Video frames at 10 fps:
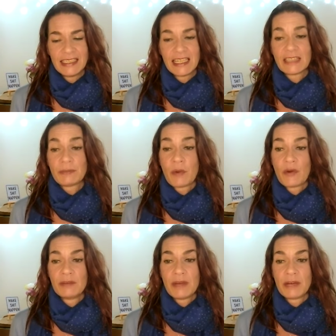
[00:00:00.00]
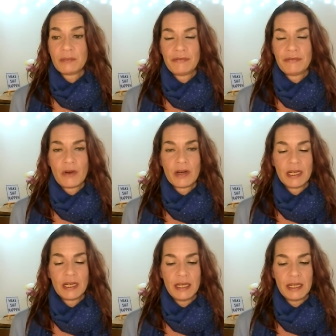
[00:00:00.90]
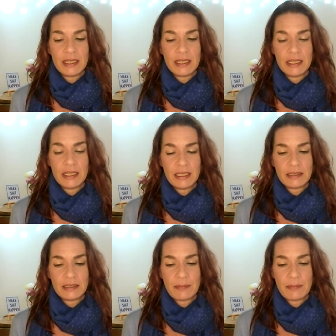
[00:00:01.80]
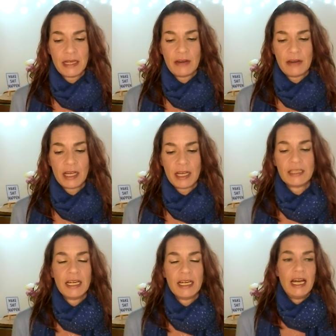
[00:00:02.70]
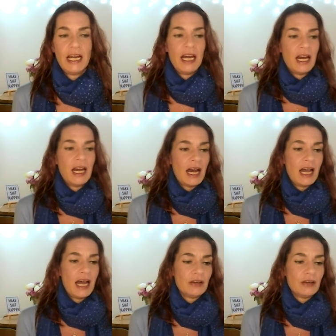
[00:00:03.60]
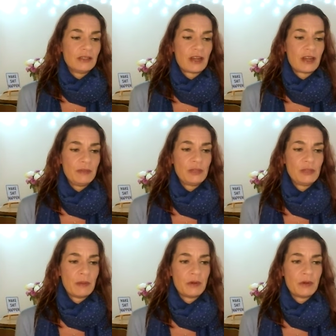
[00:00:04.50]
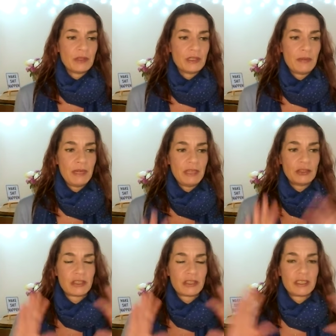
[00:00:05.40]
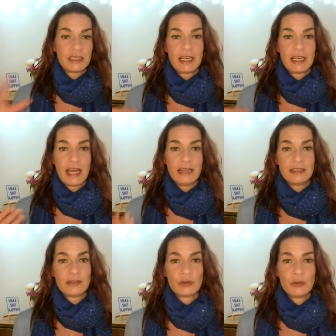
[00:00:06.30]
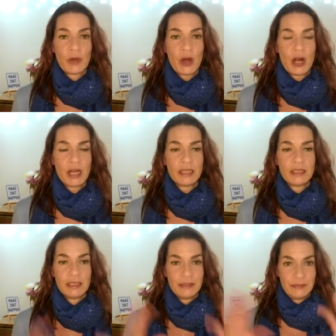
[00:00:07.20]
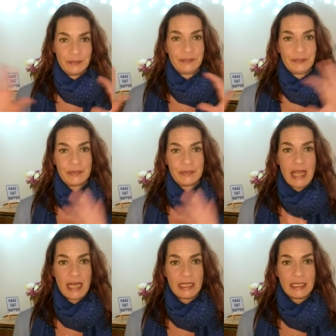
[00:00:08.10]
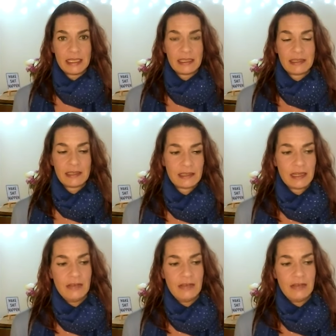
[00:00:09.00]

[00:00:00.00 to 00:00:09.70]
that I've spoken about before uh, here in Dublin area. I know it's going to be super potent. I mean, just again, this group call, then this